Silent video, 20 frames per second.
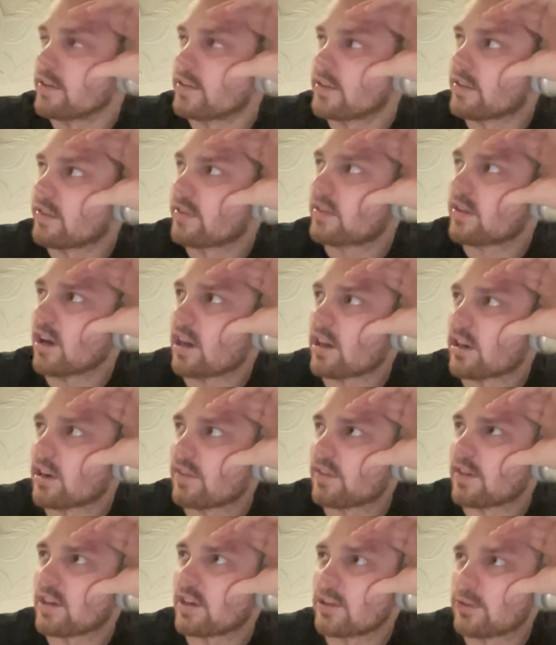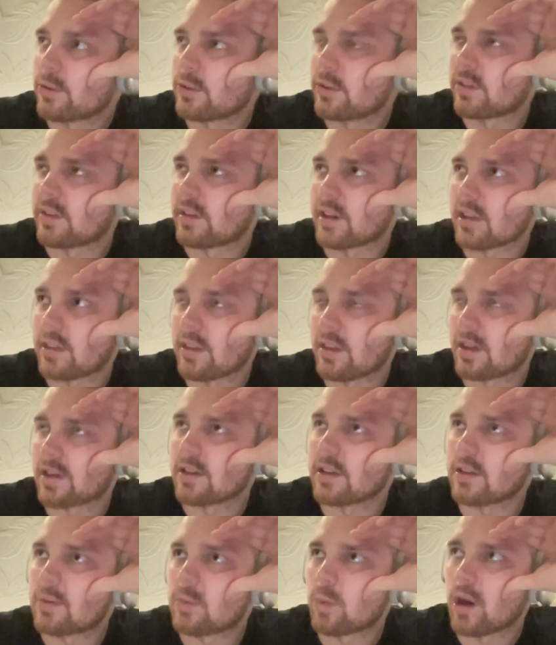this is kind of the interesting
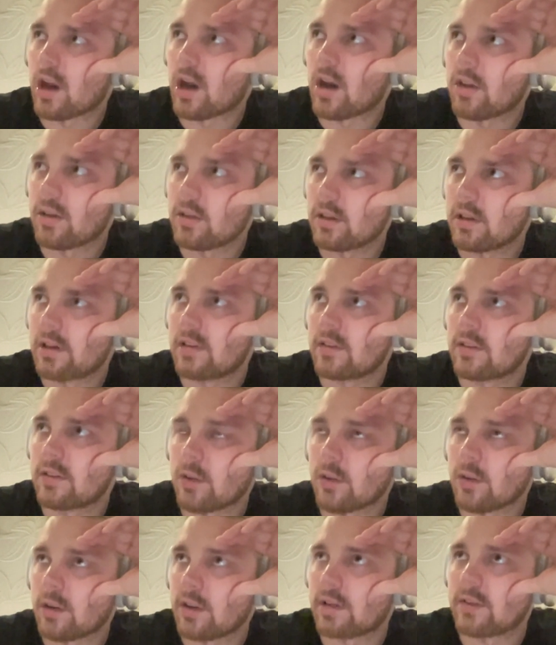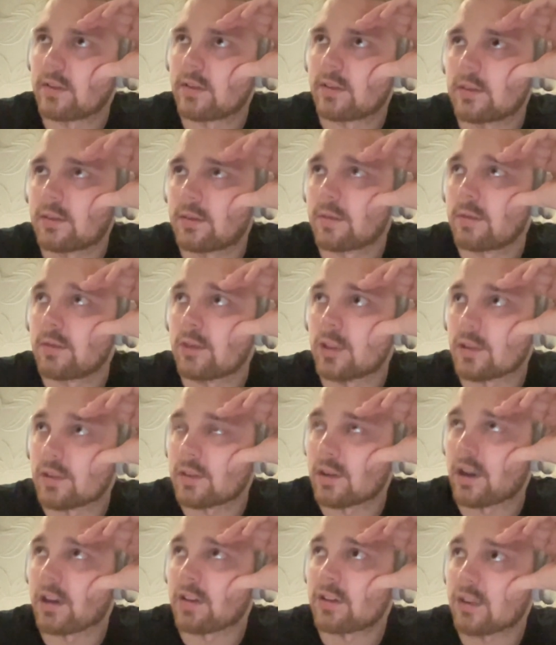thing as well. So it's
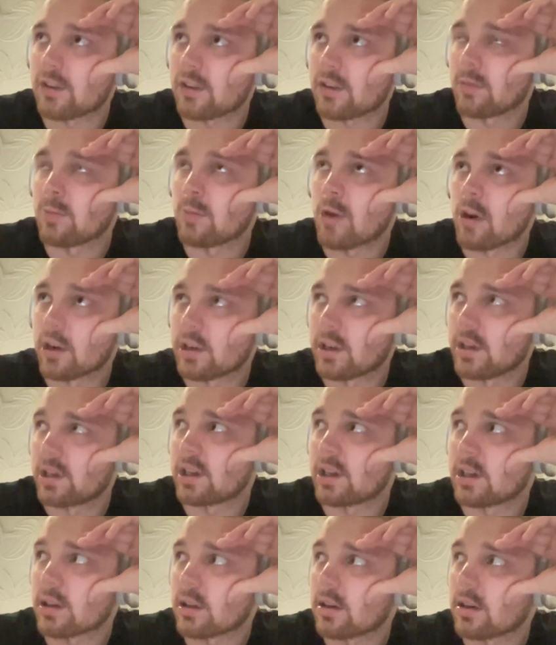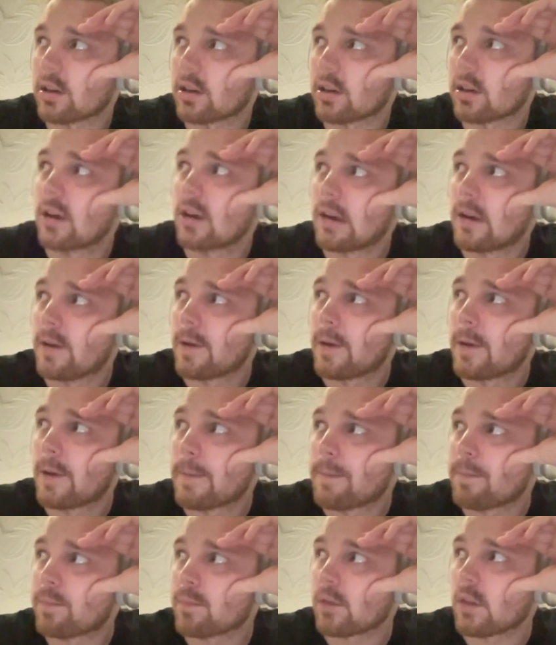just touch on the marketing.
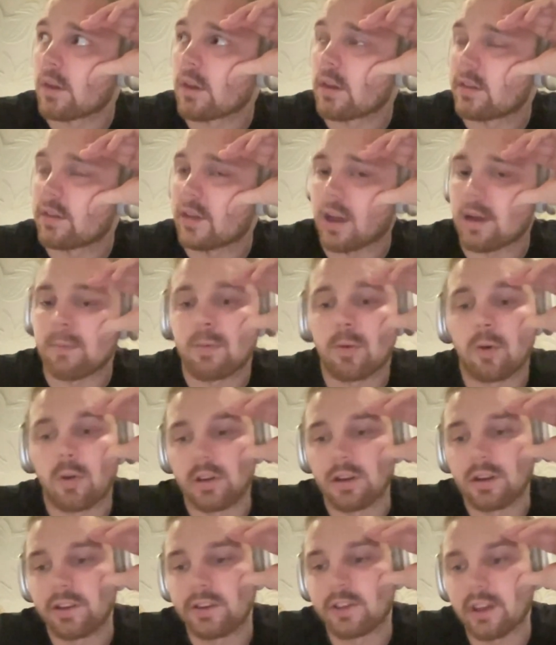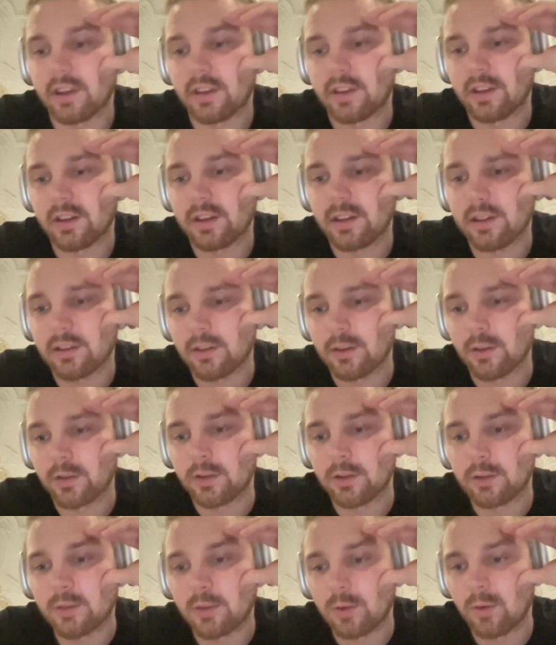standpoint is I think
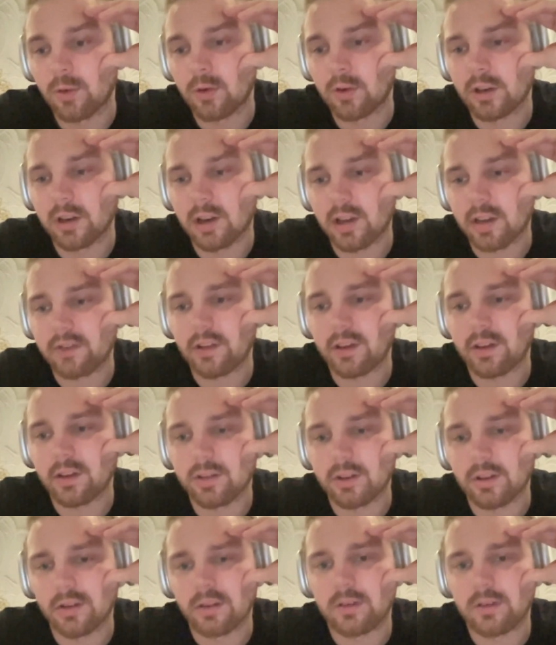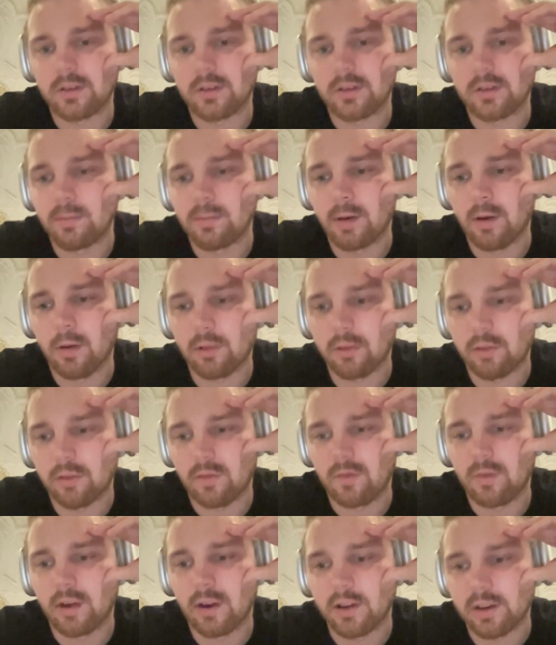those are two organizations who are
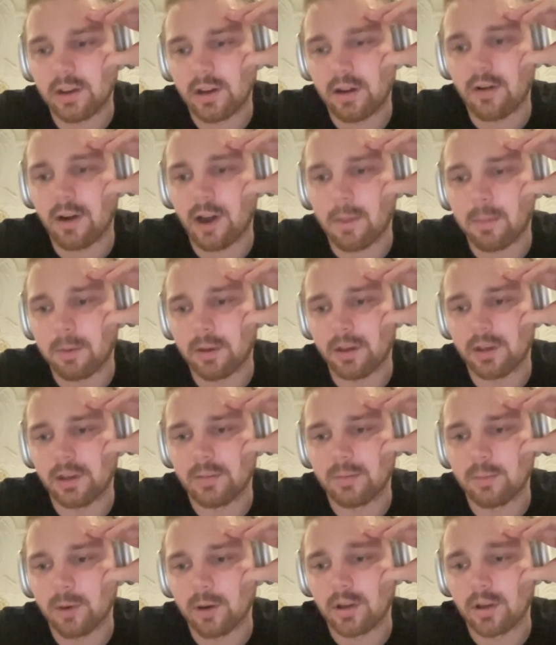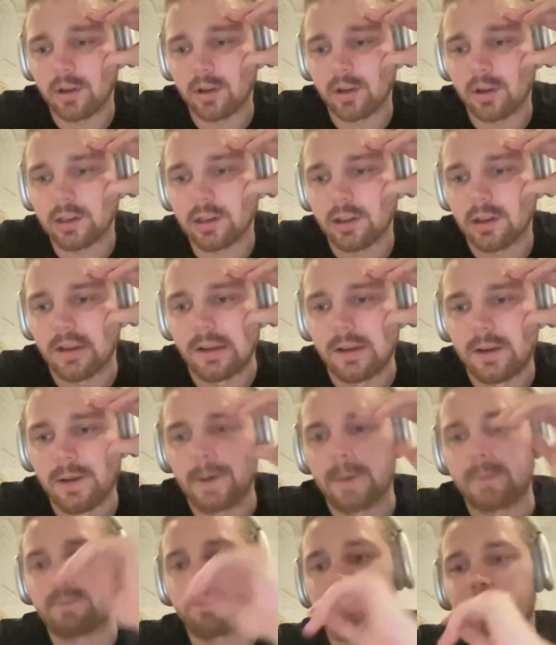both very crappy at marketing.
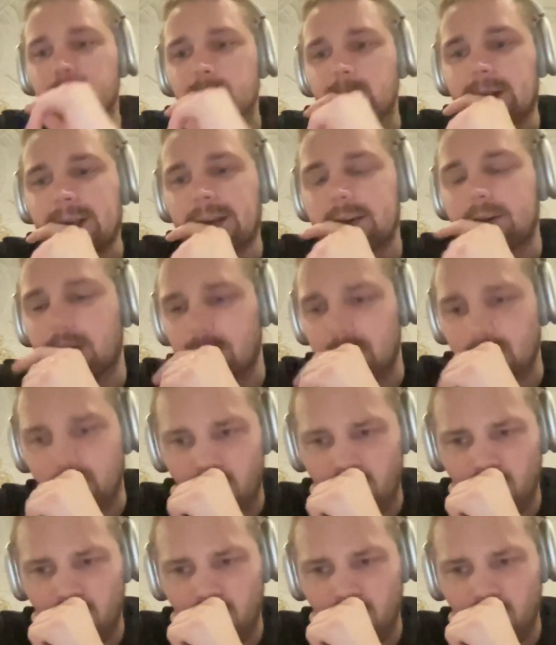Like